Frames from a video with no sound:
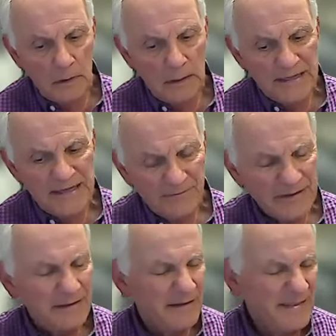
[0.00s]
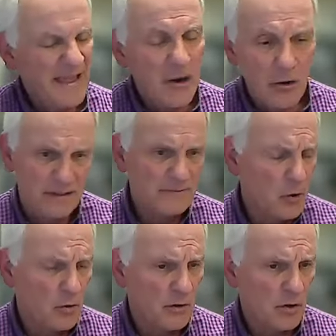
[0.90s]
uh, even narrowly
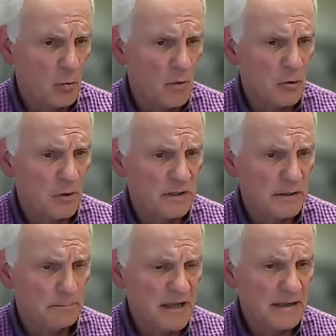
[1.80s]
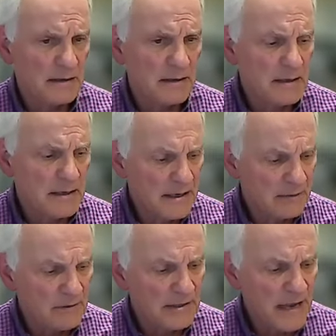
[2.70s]
focused? Are we going to pick a, an
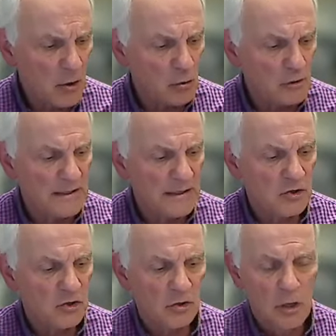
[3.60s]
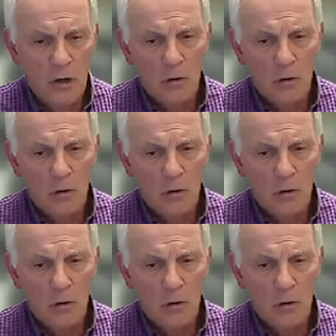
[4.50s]
even narrower niche?